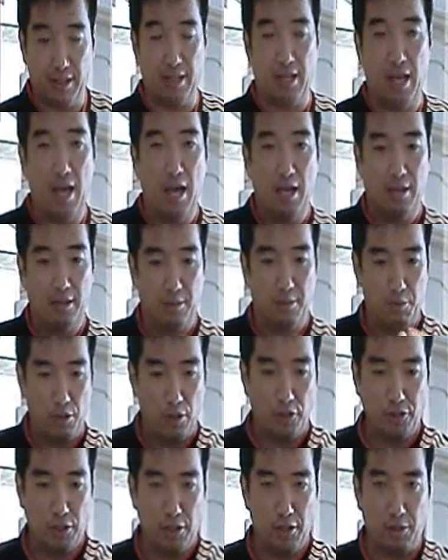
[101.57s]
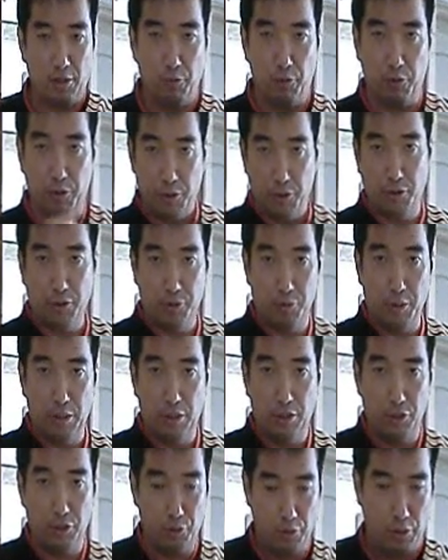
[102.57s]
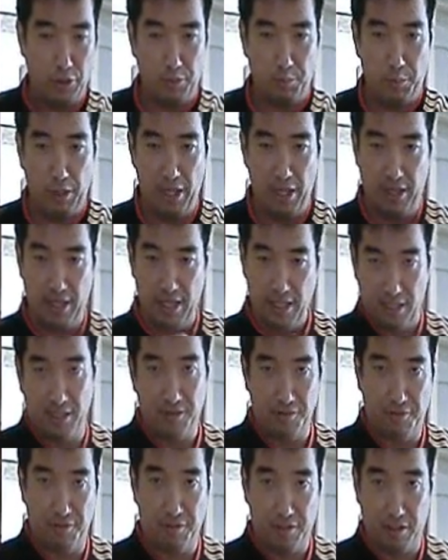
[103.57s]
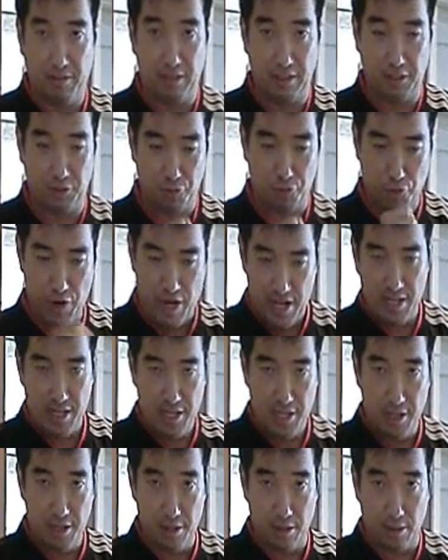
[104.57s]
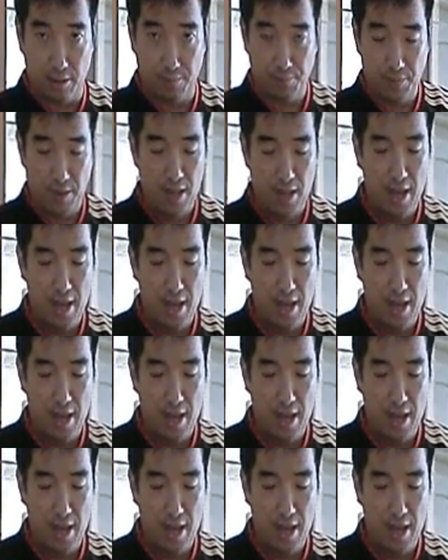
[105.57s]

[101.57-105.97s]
Like the martial art we used to hit things in front of us right here.